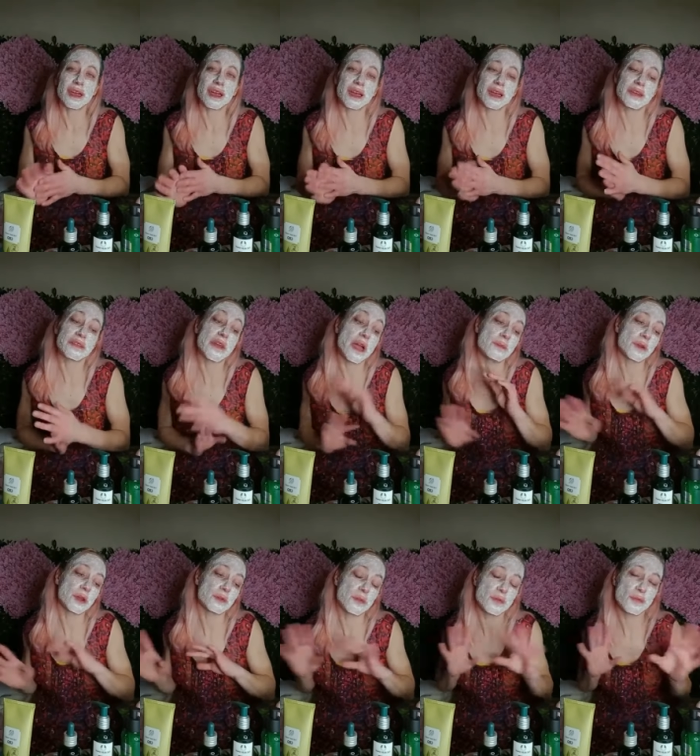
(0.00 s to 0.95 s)
That I'm
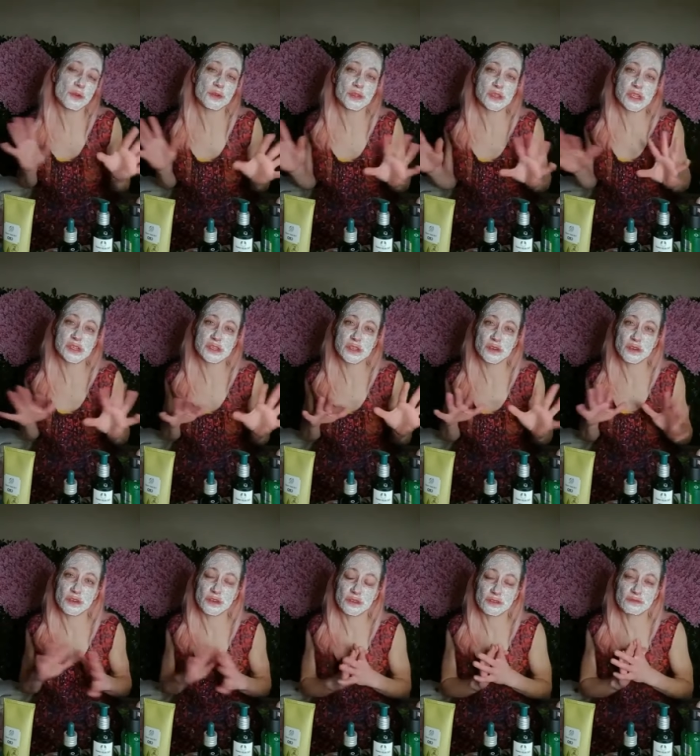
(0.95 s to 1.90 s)
going to be posting, sort
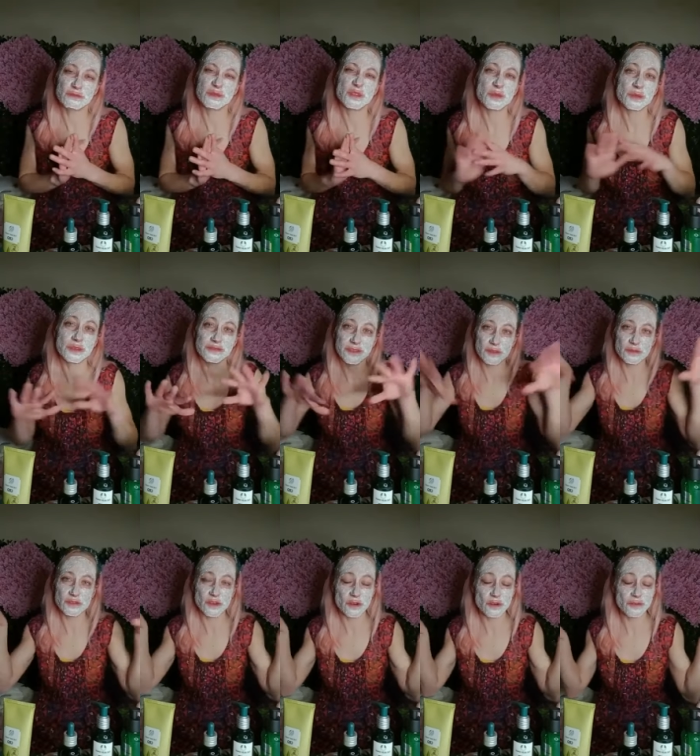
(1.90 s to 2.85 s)
of doing a
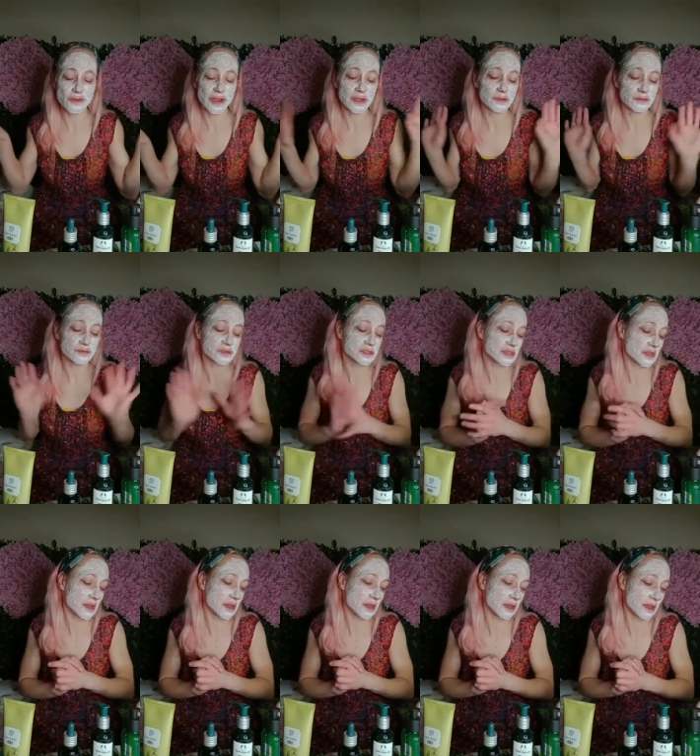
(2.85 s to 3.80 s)
few door rounds
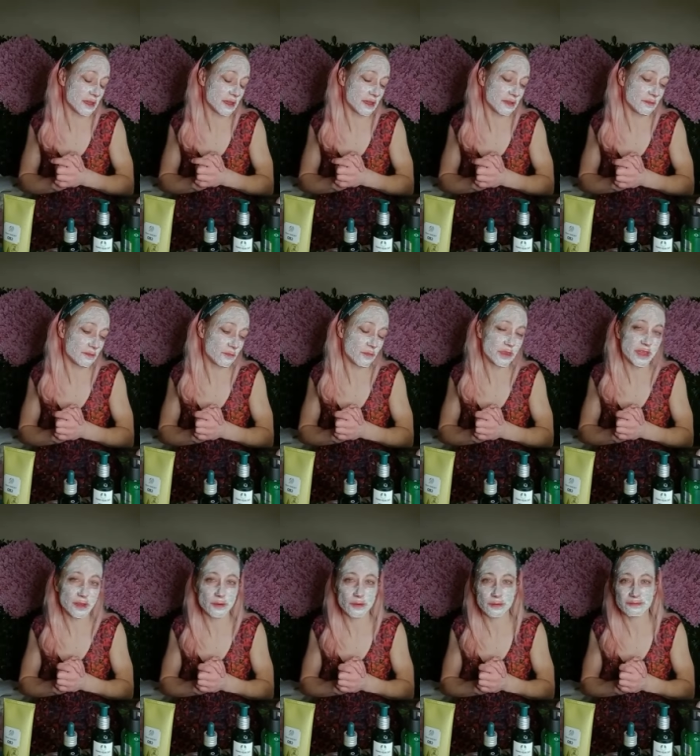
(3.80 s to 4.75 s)

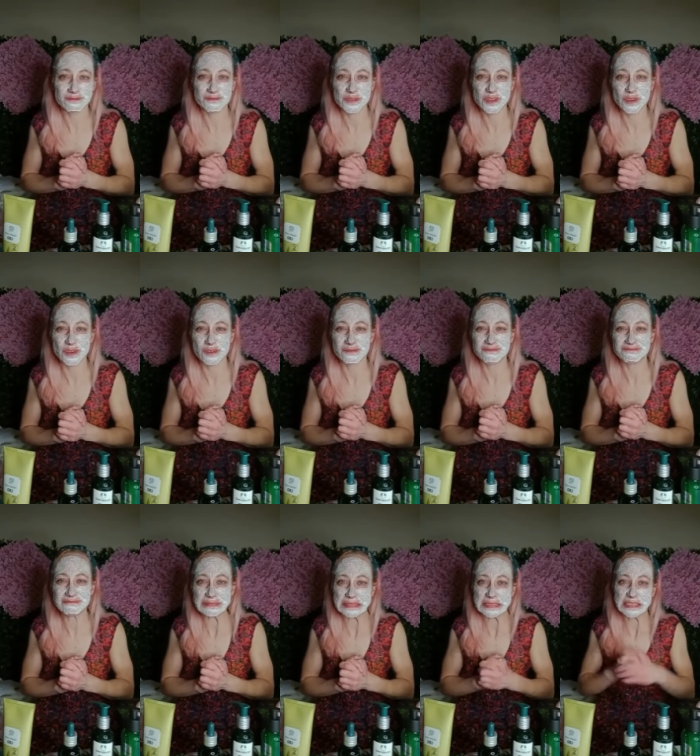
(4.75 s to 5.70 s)
without sort of
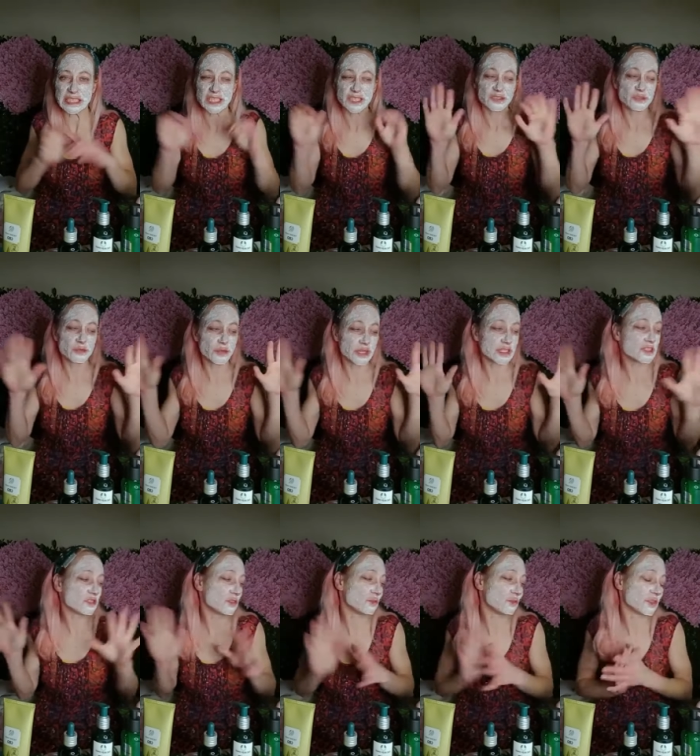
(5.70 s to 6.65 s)
doing it
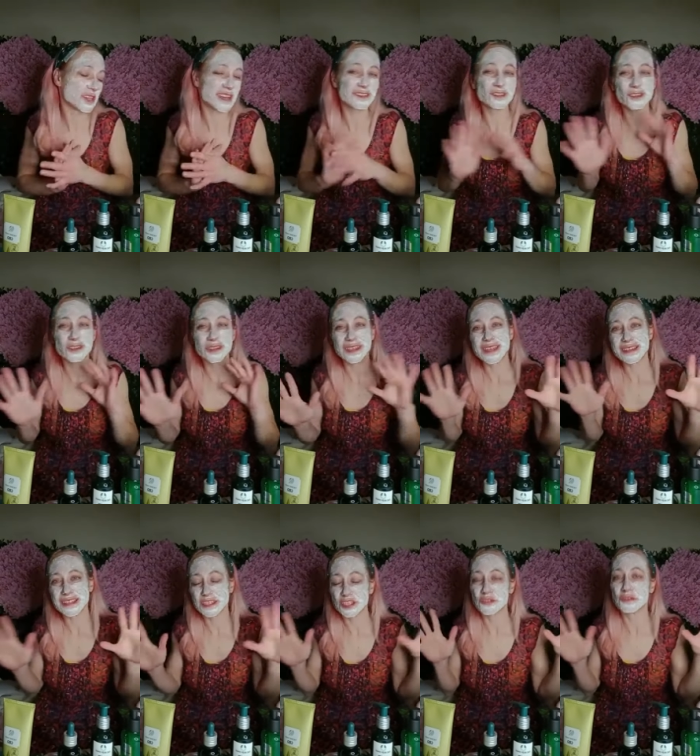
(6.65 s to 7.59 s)
too much. I don't
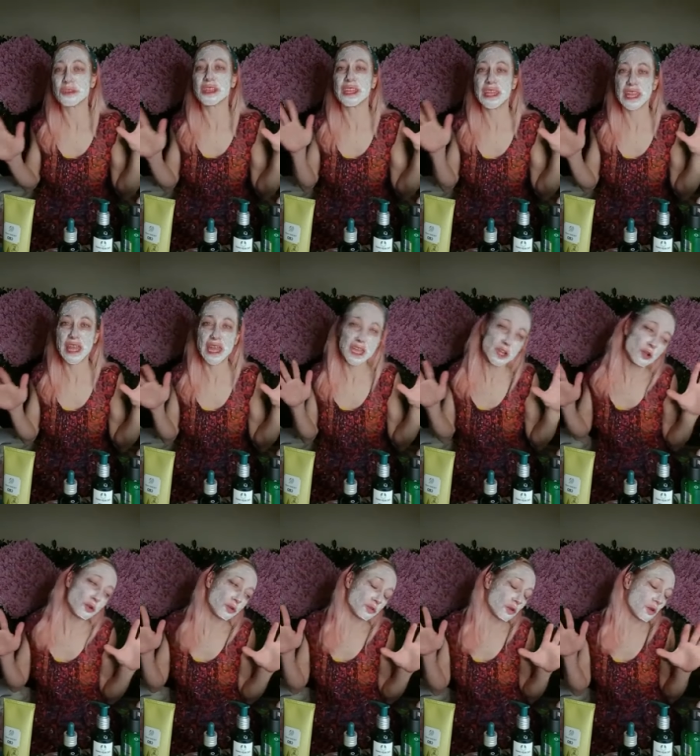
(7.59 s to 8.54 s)
necessarily like
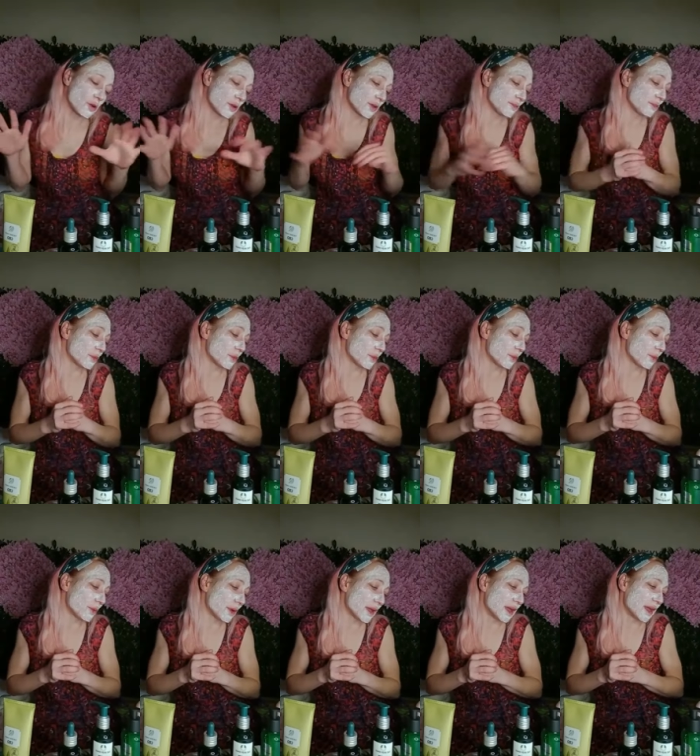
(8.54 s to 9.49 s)
cold calling,
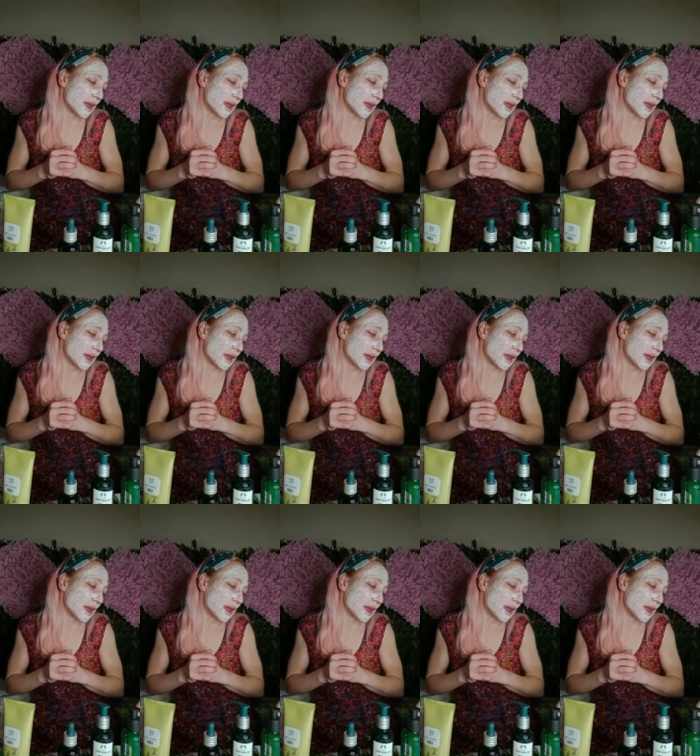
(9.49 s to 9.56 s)
but